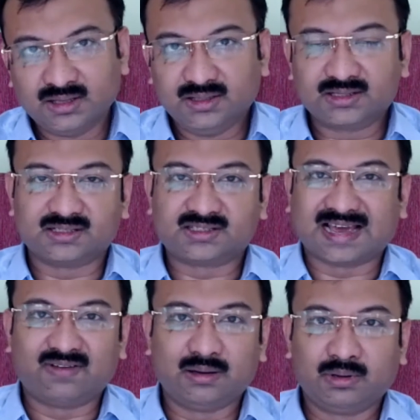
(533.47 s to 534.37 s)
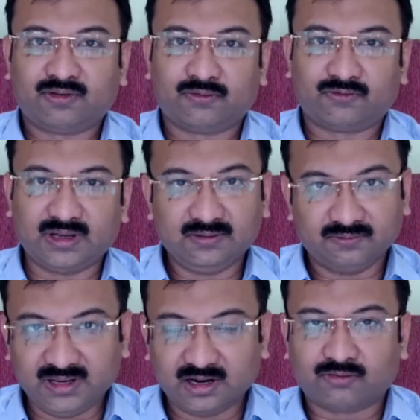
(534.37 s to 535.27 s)
yes, it's available for free.
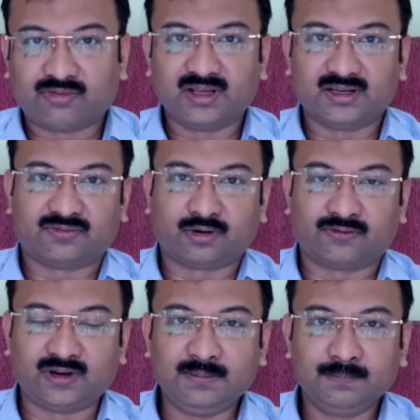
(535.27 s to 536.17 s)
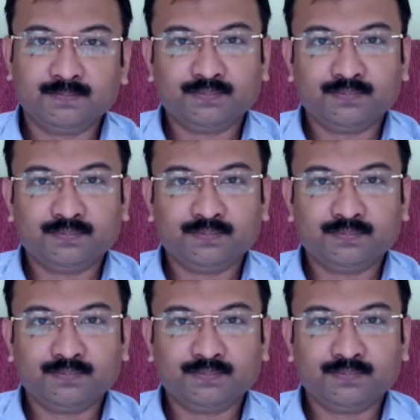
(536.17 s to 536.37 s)
We are offering it for free.